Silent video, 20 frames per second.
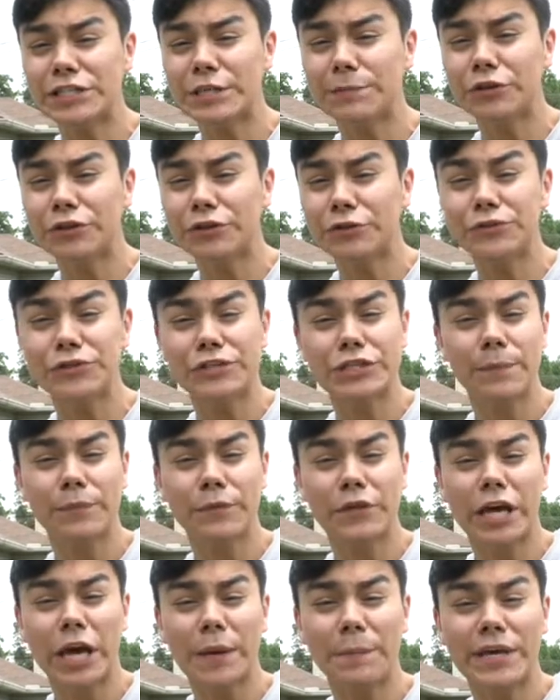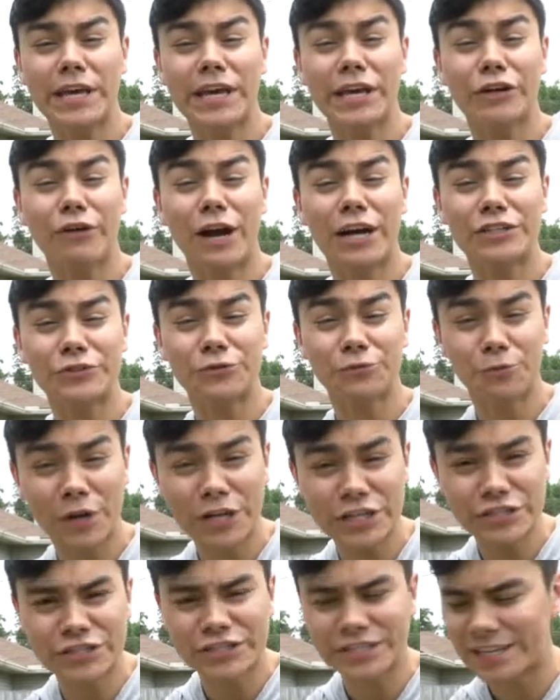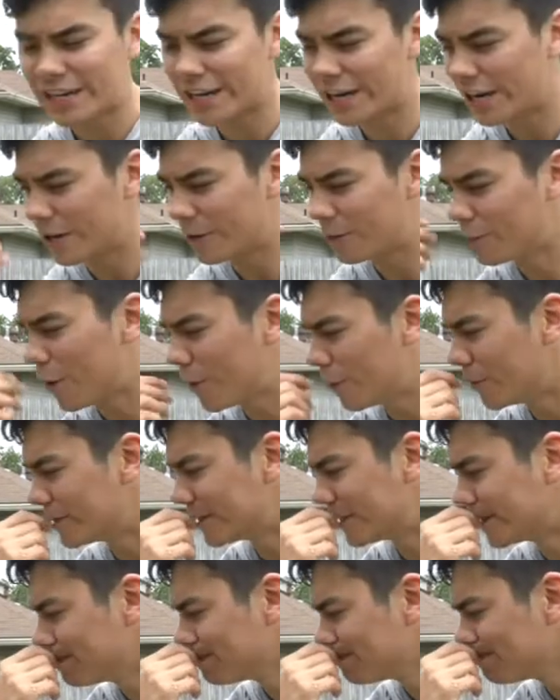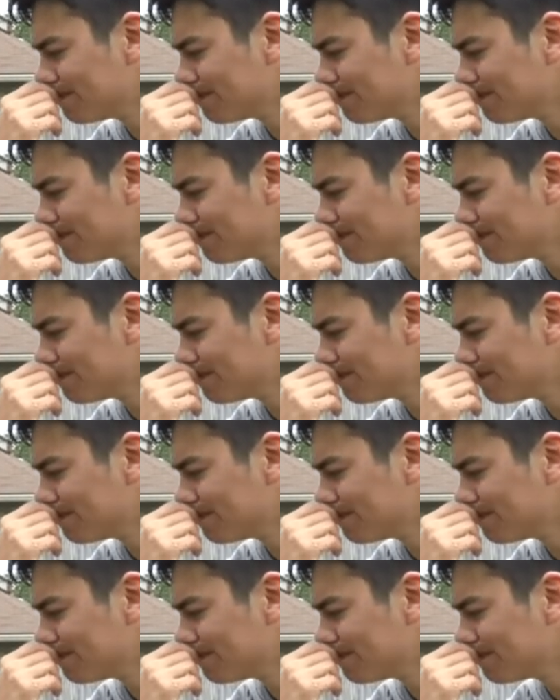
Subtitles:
someone threw something at me at graduation. What was it?